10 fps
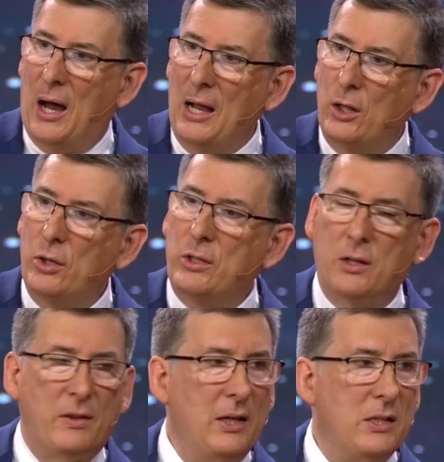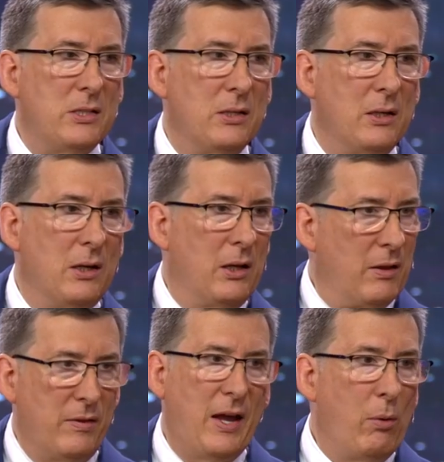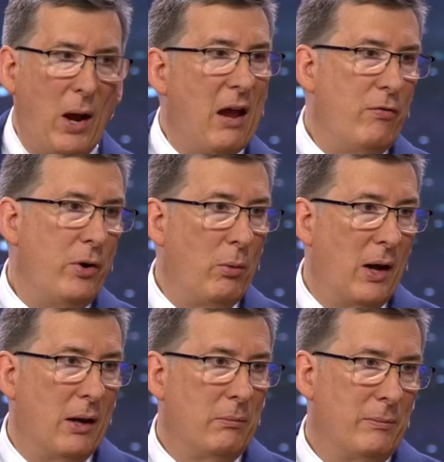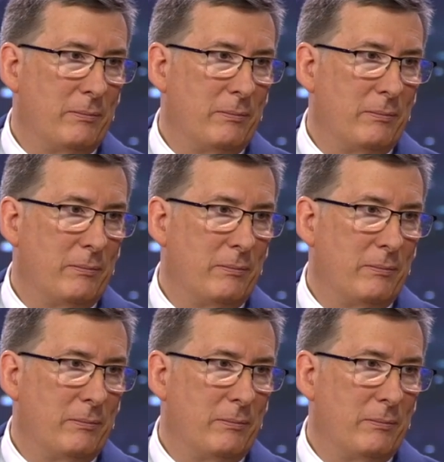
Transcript: I looked at these, they were everywhere.